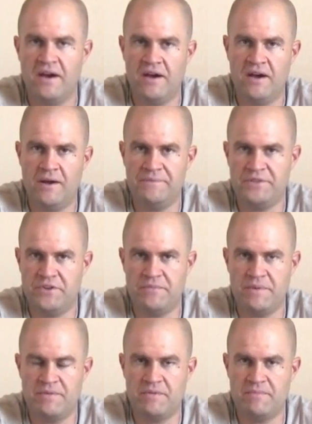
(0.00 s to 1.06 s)

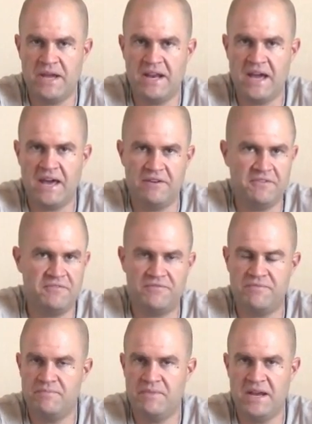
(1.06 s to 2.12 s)
Maybe they're made out
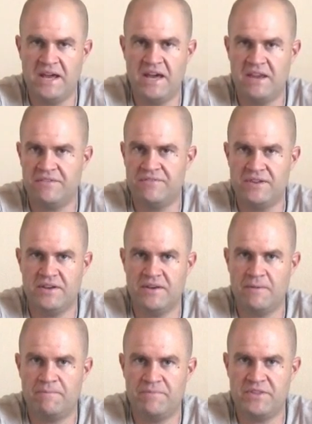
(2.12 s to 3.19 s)
of
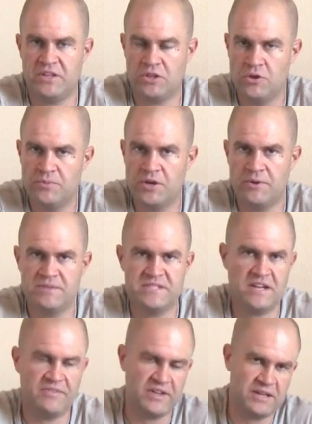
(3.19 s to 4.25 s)
the aluminum
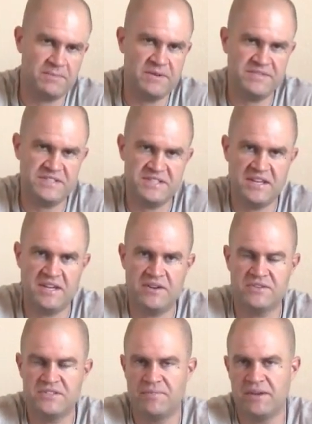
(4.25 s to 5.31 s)
instead of like the
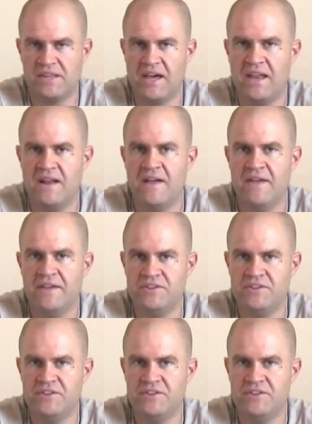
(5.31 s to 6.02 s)
PVC or something like that.